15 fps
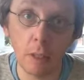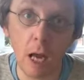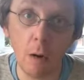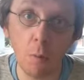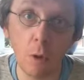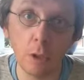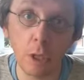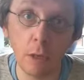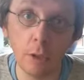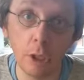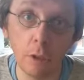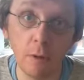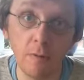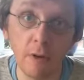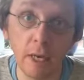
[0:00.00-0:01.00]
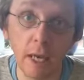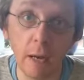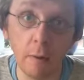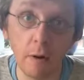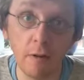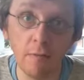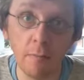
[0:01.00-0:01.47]
Now I was going to do a
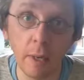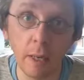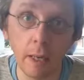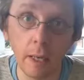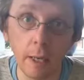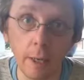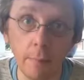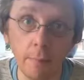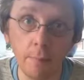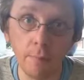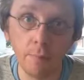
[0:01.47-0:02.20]
video of me um,